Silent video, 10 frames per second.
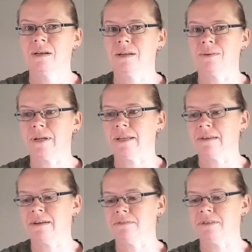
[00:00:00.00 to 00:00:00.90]
it'll get
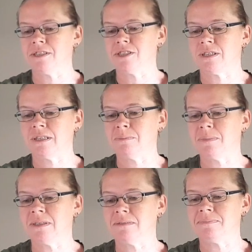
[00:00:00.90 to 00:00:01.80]
there eventually.
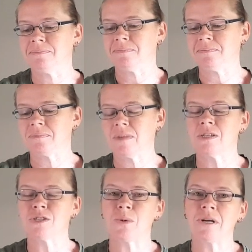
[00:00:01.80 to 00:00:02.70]
But
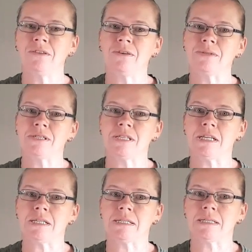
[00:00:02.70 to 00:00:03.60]
it's one of those
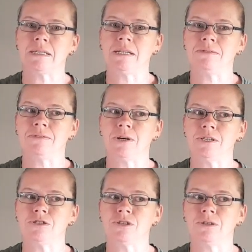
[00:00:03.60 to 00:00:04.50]
things that if
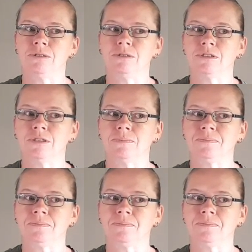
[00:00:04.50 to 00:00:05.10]
I don't